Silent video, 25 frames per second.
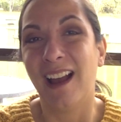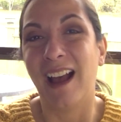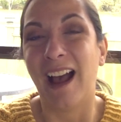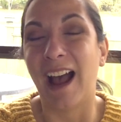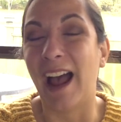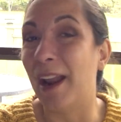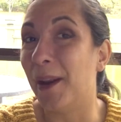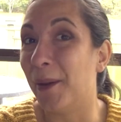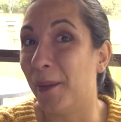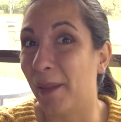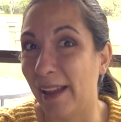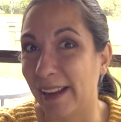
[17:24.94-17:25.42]

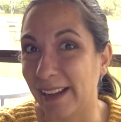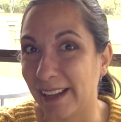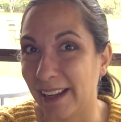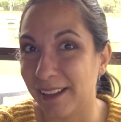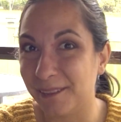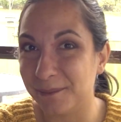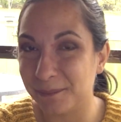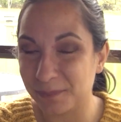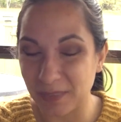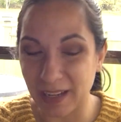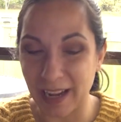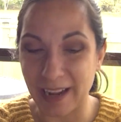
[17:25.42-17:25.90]
I don't like
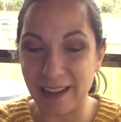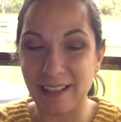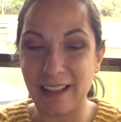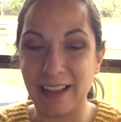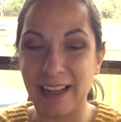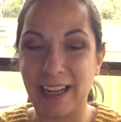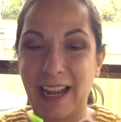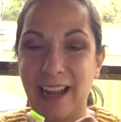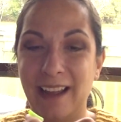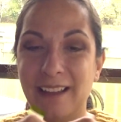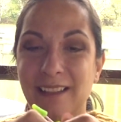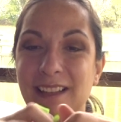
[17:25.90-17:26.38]
it. I
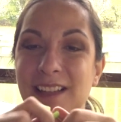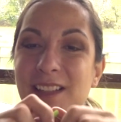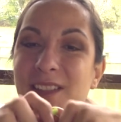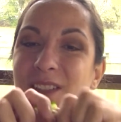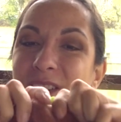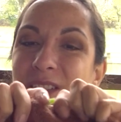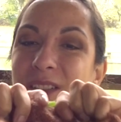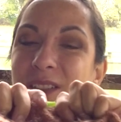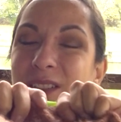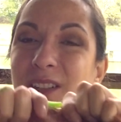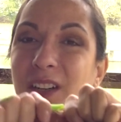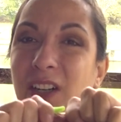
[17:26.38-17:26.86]
like how this
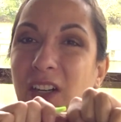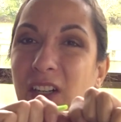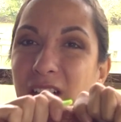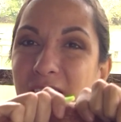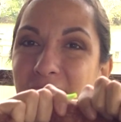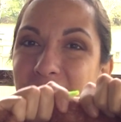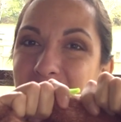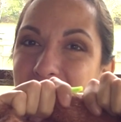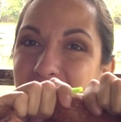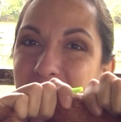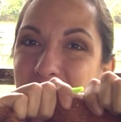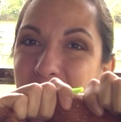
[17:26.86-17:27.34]
just
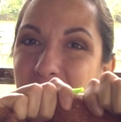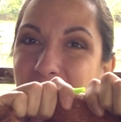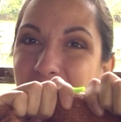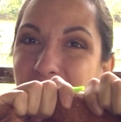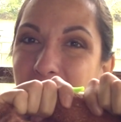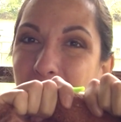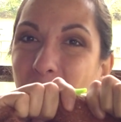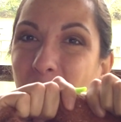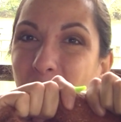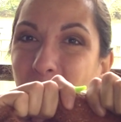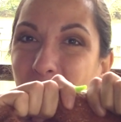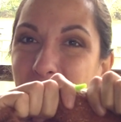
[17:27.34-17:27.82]
curves when I
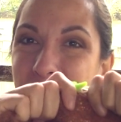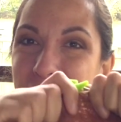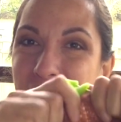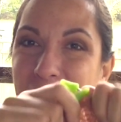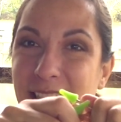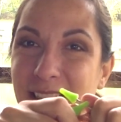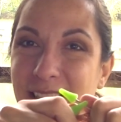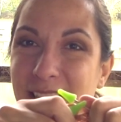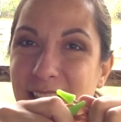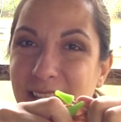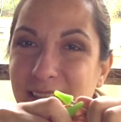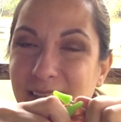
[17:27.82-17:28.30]
hold
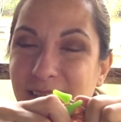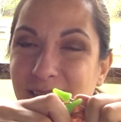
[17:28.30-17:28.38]
it.